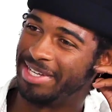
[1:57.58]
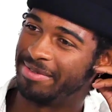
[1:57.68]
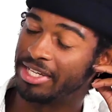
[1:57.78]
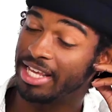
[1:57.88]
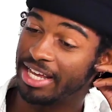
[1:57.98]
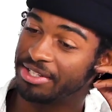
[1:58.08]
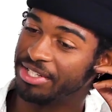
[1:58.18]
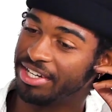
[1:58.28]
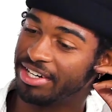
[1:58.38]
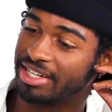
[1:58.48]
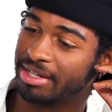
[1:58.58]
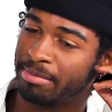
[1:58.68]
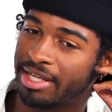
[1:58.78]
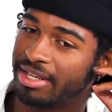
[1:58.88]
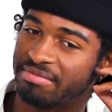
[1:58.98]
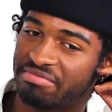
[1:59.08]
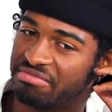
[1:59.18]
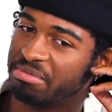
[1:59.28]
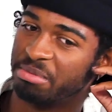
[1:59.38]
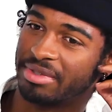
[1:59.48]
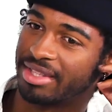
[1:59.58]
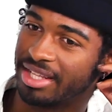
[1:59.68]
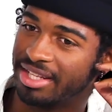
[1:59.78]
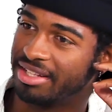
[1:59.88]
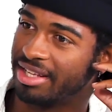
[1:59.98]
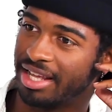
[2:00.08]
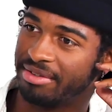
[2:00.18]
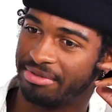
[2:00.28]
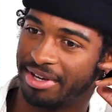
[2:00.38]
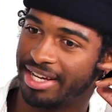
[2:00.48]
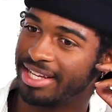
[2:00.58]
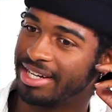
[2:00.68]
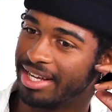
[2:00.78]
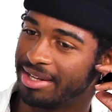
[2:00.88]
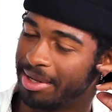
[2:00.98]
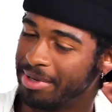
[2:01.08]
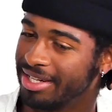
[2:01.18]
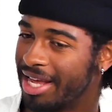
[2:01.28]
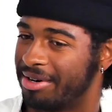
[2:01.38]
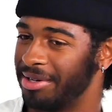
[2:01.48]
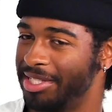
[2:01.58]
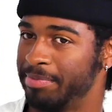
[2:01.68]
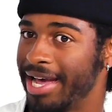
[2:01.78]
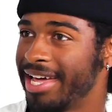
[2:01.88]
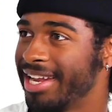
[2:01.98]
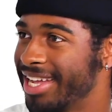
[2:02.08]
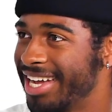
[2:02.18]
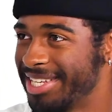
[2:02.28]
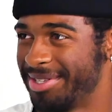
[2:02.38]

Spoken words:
up, so how's New York? And I'm like, fine. I mean, it's bad, I guess.